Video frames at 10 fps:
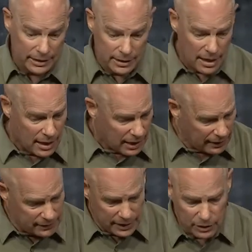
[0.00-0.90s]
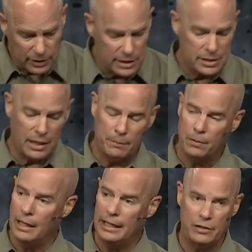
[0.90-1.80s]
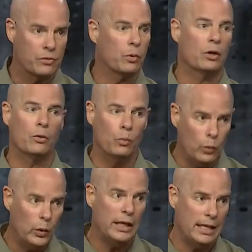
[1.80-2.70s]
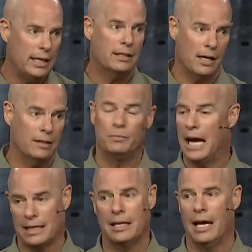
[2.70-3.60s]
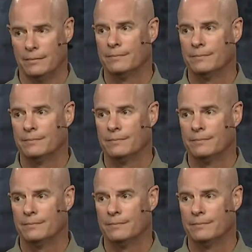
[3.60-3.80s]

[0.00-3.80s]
And, and there is a place where we need to unpack that.